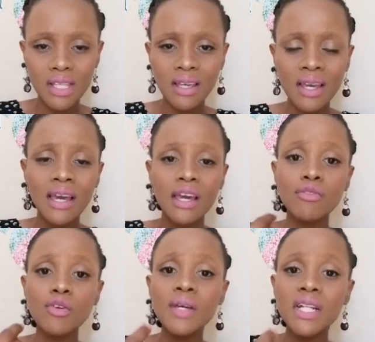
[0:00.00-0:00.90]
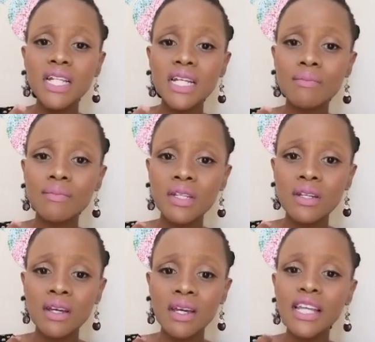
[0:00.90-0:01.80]
saying? Have you been dumped
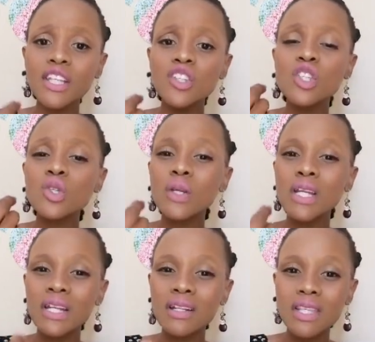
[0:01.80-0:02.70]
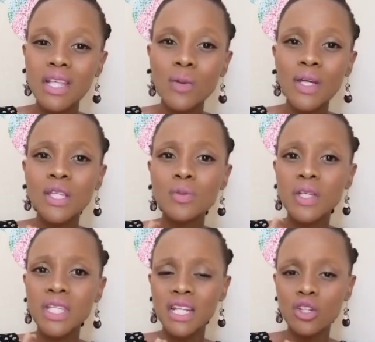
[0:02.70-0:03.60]
and you just couldn't understand why this
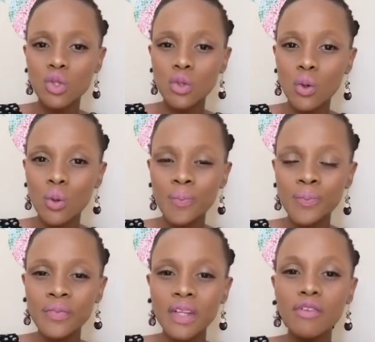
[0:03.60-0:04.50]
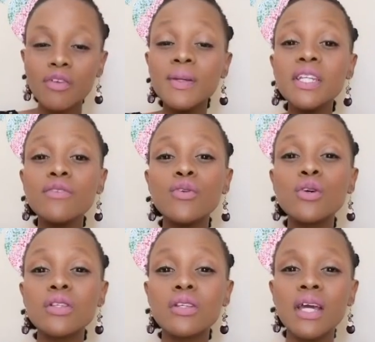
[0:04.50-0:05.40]
person had to go? Have you been
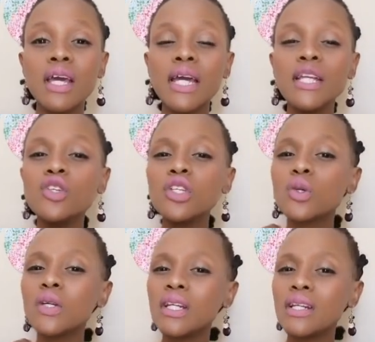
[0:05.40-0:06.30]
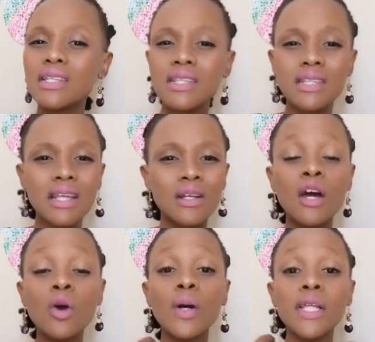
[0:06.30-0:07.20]
divorced and you just couldn't understand
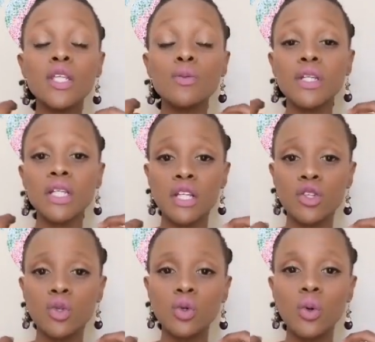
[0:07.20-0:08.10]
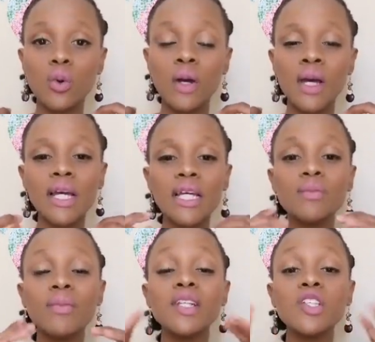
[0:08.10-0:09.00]
why this person has to go?
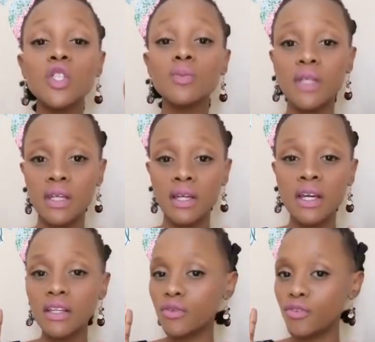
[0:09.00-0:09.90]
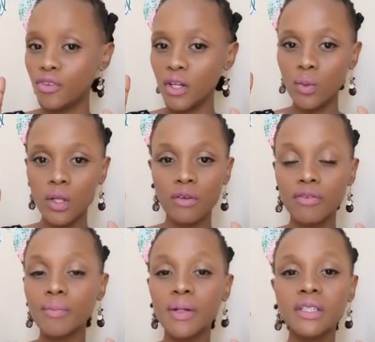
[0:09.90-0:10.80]
It might just be the free will
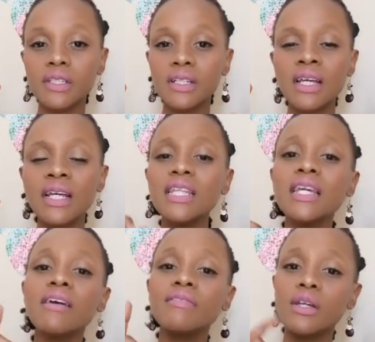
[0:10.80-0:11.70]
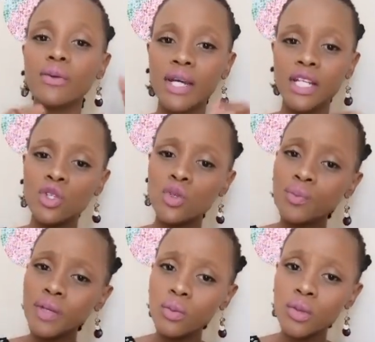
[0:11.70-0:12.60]
of a person. They have the right to
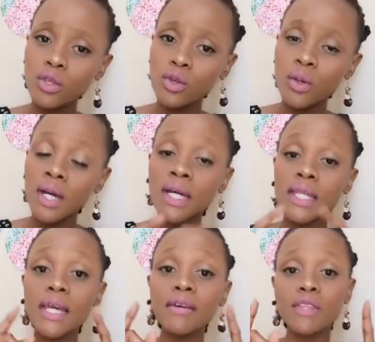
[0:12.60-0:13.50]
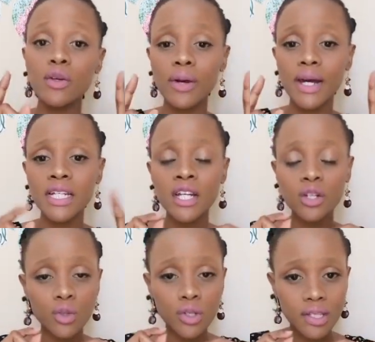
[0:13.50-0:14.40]
be with you. They have the right
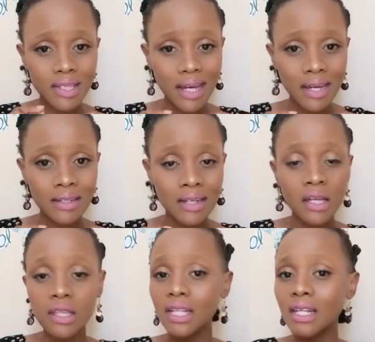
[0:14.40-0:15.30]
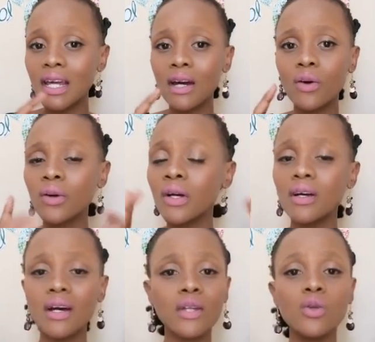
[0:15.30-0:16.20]
to decide that now
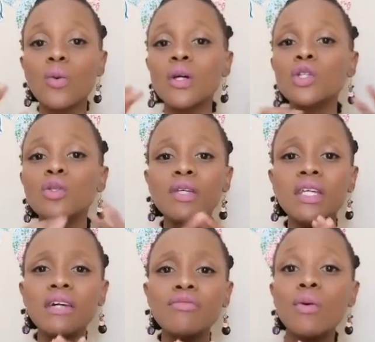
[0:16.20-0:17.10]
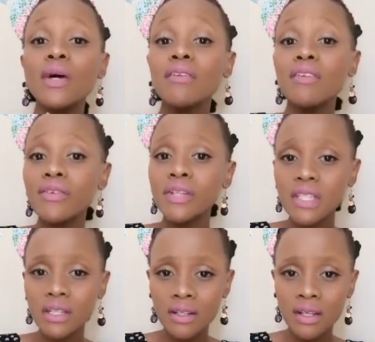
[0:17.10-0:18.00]
I don't want to be here for whatever
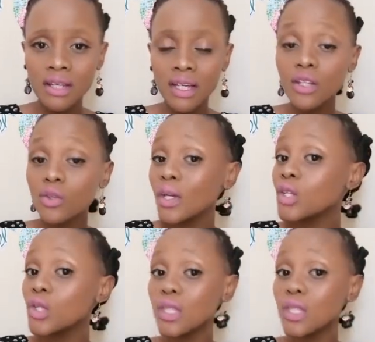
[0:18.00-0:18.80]
reason. It